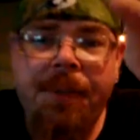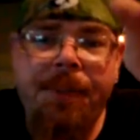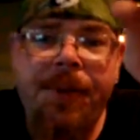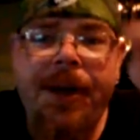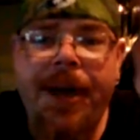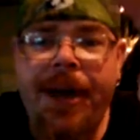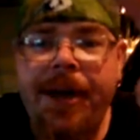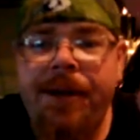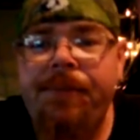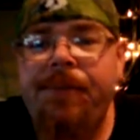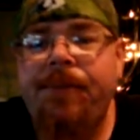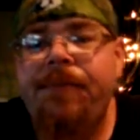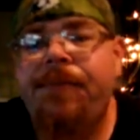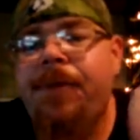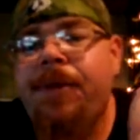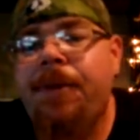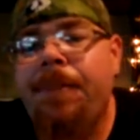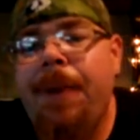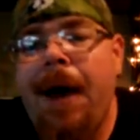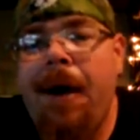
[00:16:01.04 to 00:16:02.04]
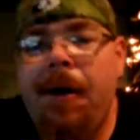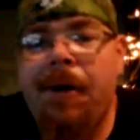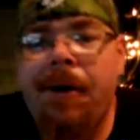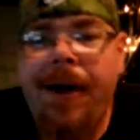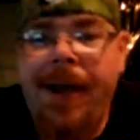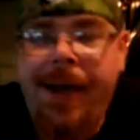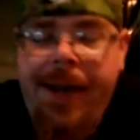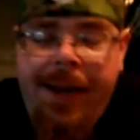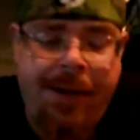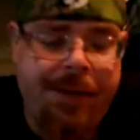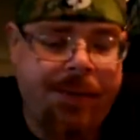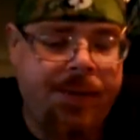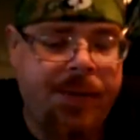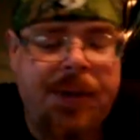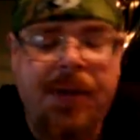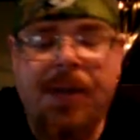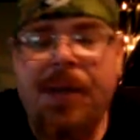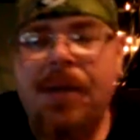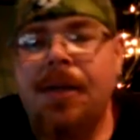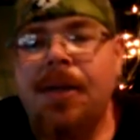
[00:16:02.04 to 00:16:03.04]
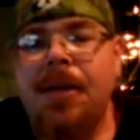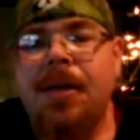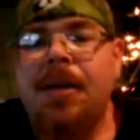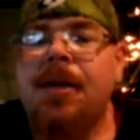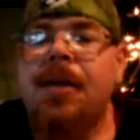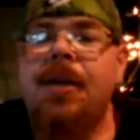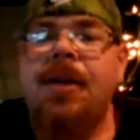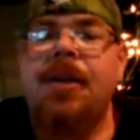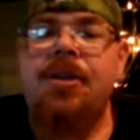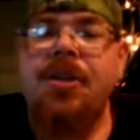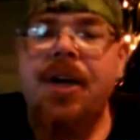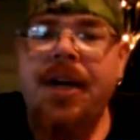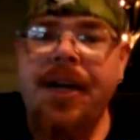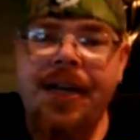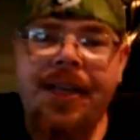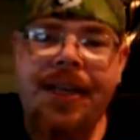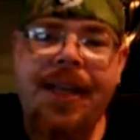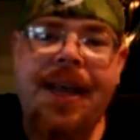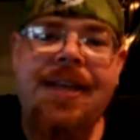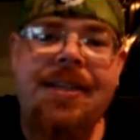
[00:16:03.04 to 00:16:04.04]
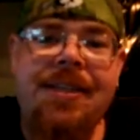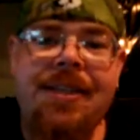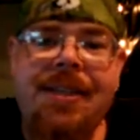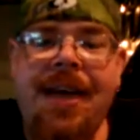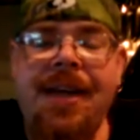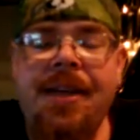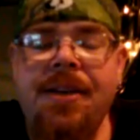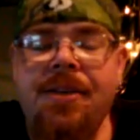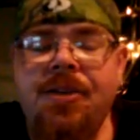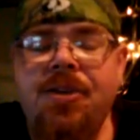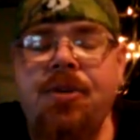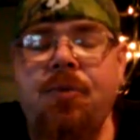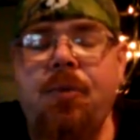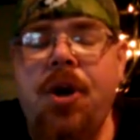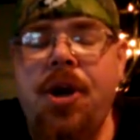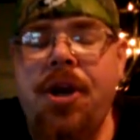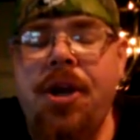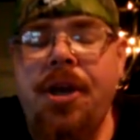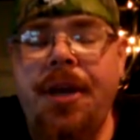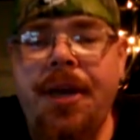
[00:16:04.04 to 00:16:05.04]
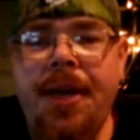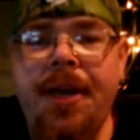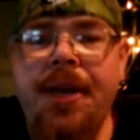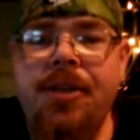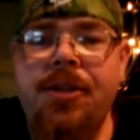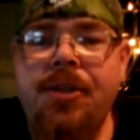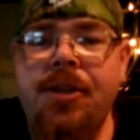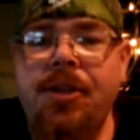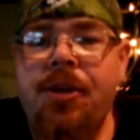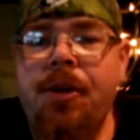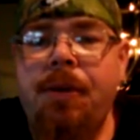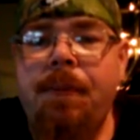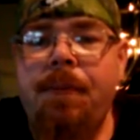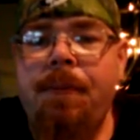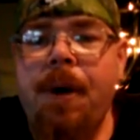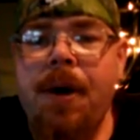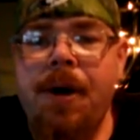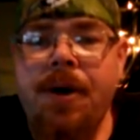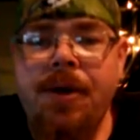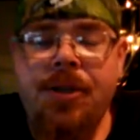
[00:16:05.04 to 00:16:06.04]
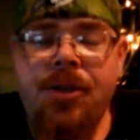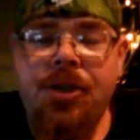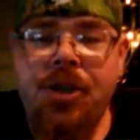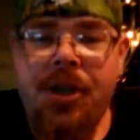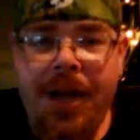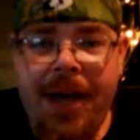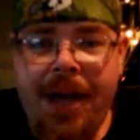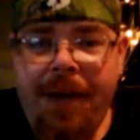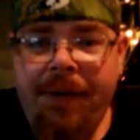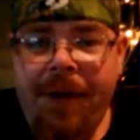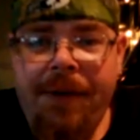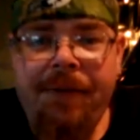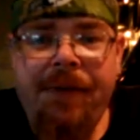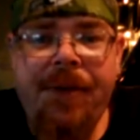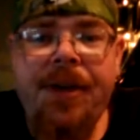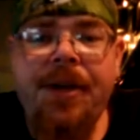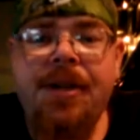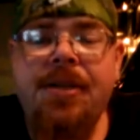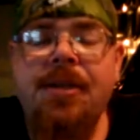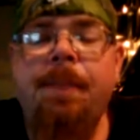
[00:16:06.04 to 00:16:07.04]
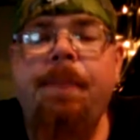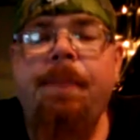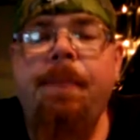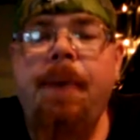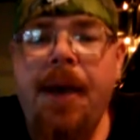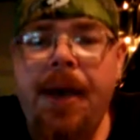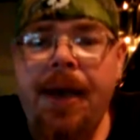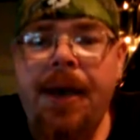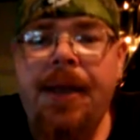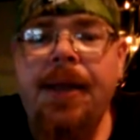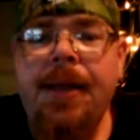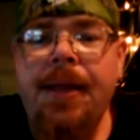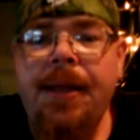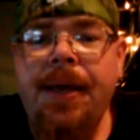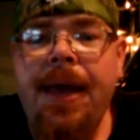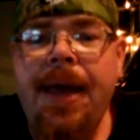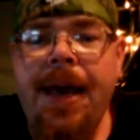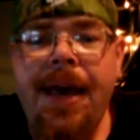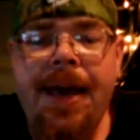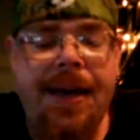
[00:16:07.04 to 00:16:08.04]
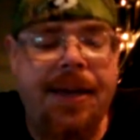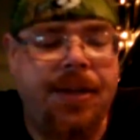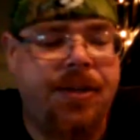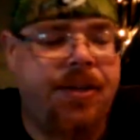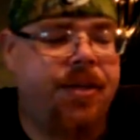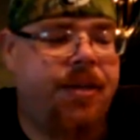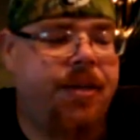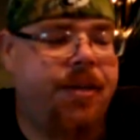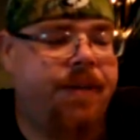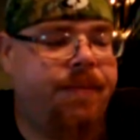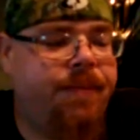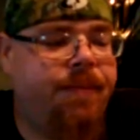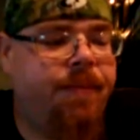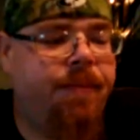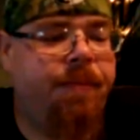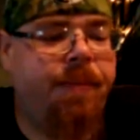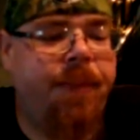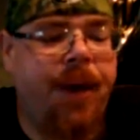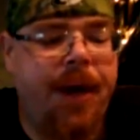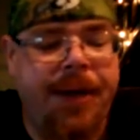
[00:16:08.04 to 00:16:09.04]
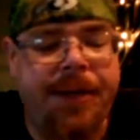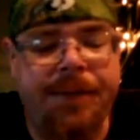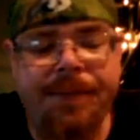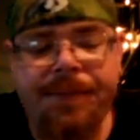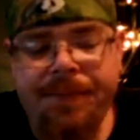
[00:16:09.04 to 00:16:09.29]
and down for the power rating. Try and get that set to where you need it so you don't burn the shit out of everything. It's a pain in the ass. But